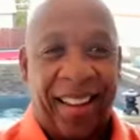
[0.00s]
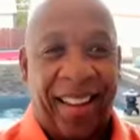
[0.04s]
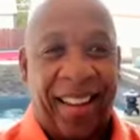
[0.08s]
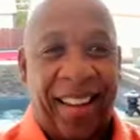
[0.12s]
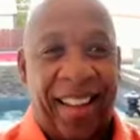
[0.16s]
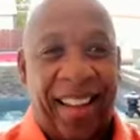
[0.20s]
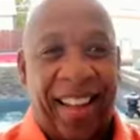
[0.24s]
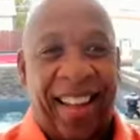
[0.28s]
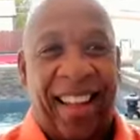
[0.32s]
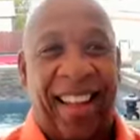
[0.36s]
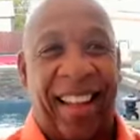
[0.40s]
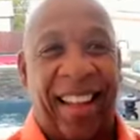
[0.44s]

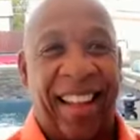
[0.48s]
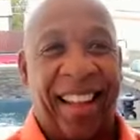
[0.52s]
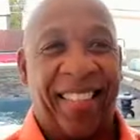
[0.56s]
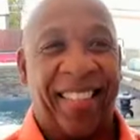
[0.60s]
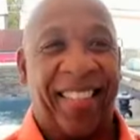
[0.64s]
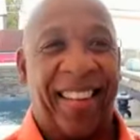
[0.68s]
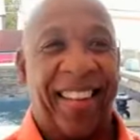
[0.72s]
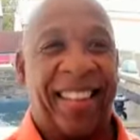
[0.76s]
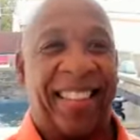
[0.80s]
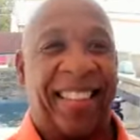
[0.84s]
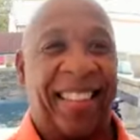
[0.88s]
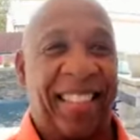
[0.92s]
Hey,
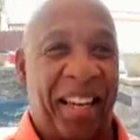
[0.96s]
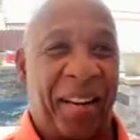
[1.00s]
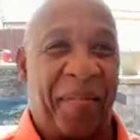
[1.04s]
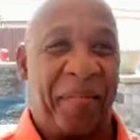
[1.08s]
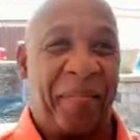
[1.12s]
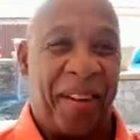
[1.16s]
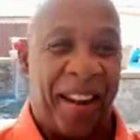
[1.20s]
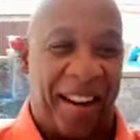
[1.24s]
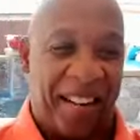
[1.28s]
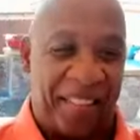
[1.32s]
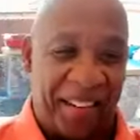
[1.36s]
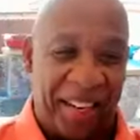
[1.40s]
what's
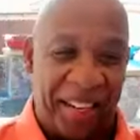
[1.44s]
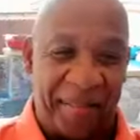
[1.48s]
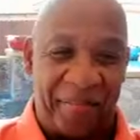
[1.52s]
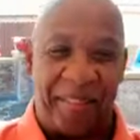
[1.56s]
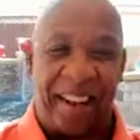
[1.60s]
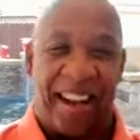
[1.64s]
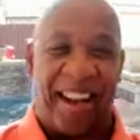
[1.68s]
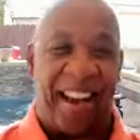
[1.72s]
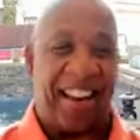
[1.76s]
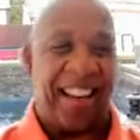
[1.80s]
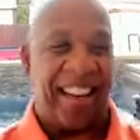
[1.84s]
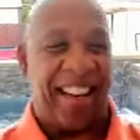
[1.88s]
up,
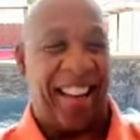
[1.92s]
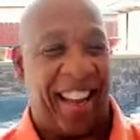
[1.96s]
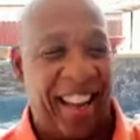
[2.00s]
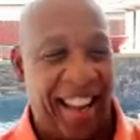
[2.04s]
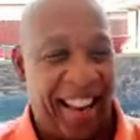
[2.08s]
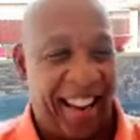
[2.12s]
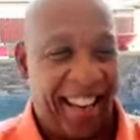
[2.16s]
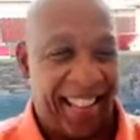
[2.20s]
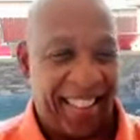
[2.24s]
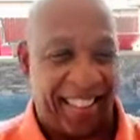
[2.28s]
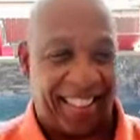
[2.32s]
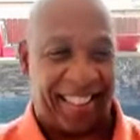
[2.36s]
everybody?
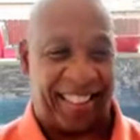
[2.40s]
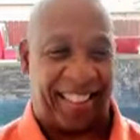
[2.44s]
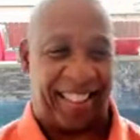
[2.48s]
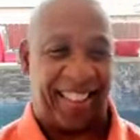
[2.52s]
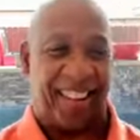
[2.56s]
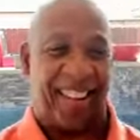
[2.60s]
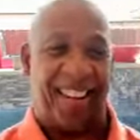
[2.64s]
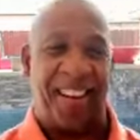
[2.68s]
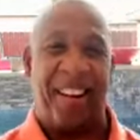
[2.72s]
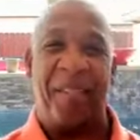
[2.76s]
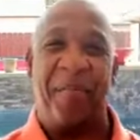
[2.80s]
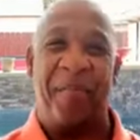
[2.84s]
Hey, it's
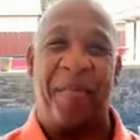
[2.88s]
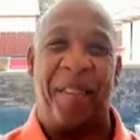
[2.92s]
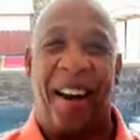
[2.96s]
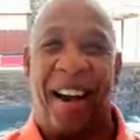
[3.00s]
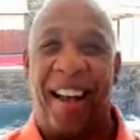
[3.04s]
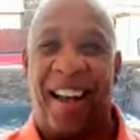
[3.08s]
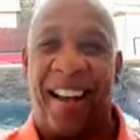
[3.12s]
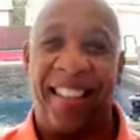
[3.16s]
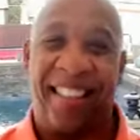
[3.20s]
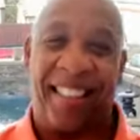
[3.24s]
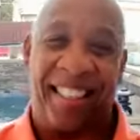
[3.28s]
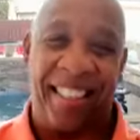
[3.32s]
Terry
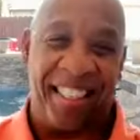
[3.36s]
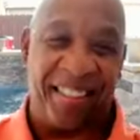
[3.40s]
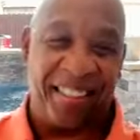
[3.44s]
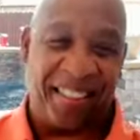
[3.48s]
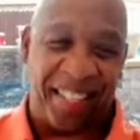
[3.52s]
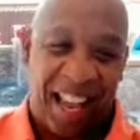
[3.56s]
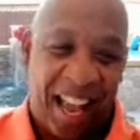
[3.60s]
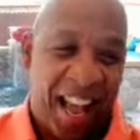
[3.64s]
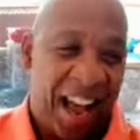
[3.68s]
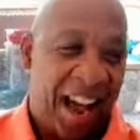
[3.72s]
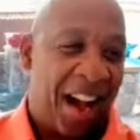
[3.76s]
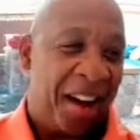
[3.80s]
Bontemps.